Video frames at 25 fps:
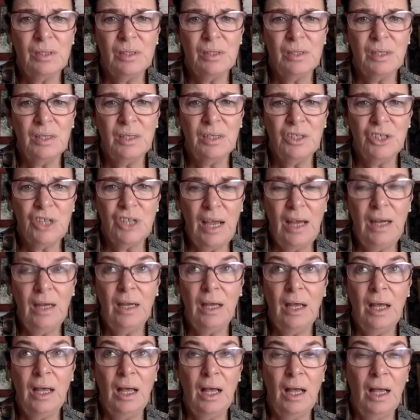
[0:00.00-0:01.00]
in
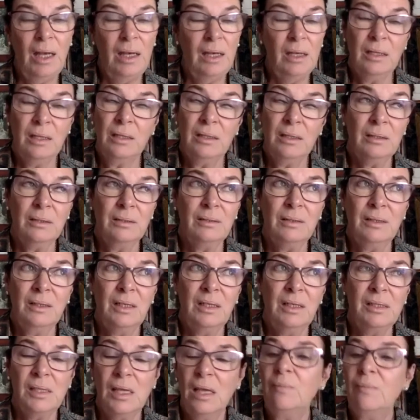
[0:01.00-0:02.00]
China, and
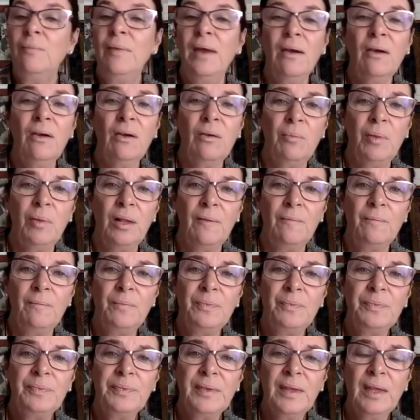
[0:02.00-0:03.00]
it's unbearable.
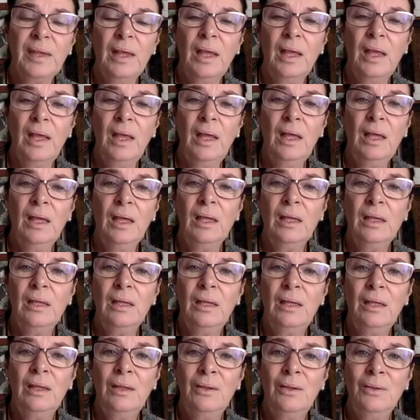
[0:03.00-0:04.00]

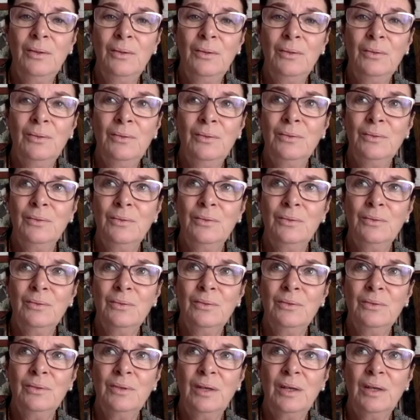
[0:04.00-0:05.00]
And
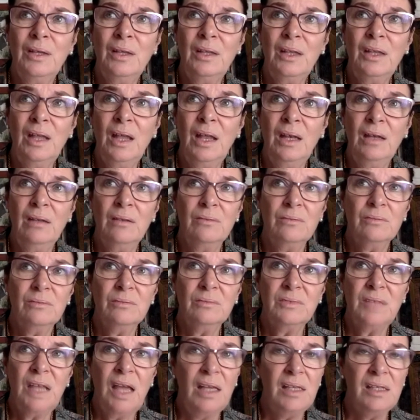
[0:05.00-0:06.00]

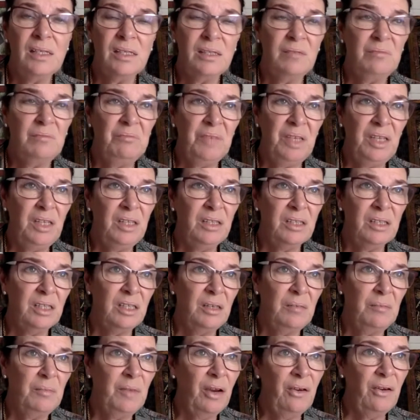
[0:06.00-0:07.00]
then Dyson Meat
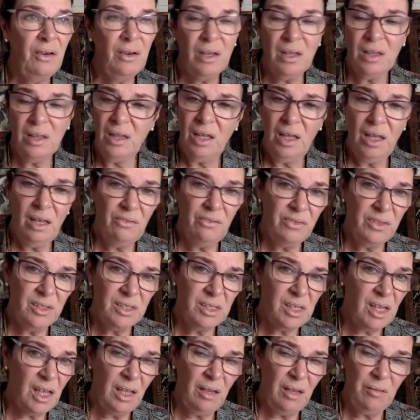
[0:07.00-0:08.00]
in America, they have the
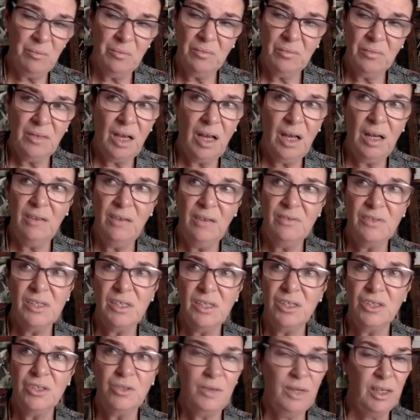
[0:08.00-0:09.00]
same kind of
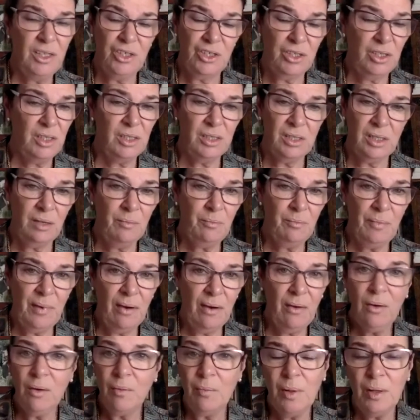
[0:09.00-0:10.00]
situation. It's
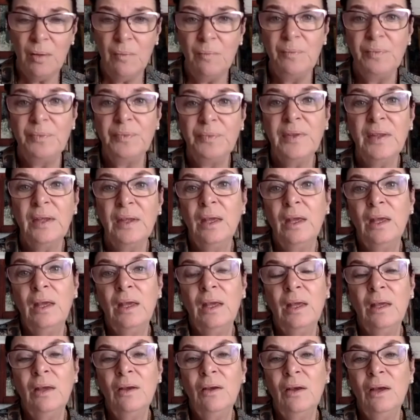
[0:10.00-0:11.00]
unbearable.
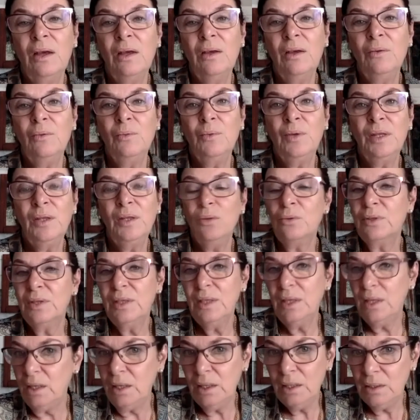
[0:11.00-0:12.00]
We don't
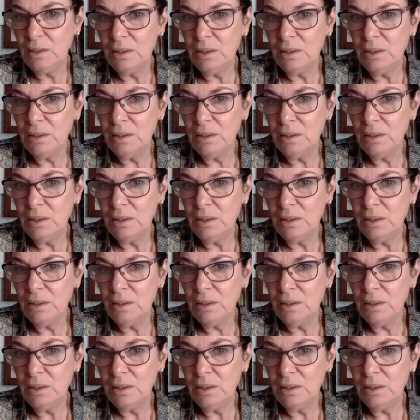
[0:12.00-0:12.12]
need